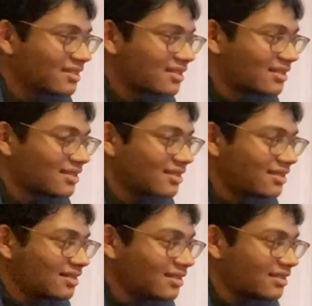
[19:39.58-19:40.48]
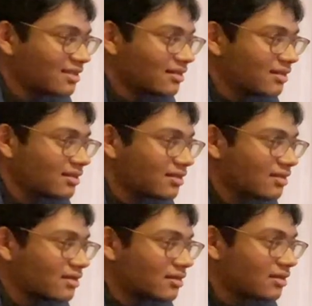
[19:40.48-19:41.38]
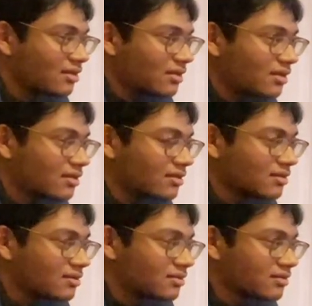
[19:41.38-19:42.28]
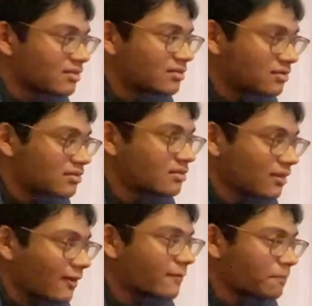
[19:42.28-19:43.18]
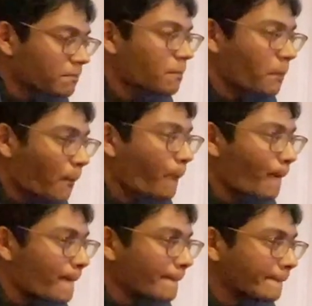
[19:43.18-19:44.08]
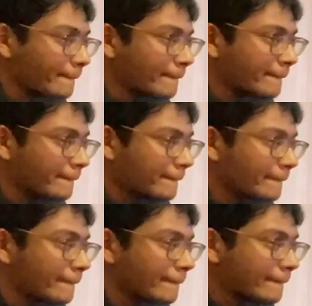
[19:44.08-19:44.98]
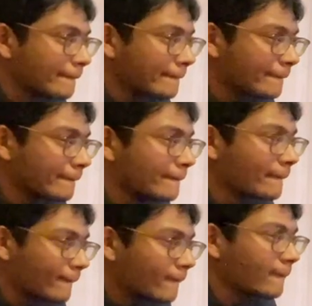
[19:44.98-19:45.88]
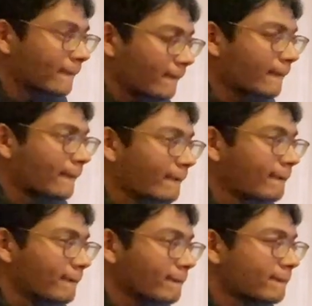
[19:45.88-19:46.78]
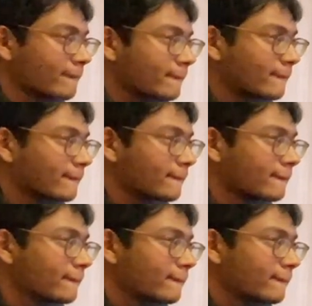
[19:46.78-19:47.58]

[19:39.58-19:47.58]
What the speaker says: This person isn't speaking.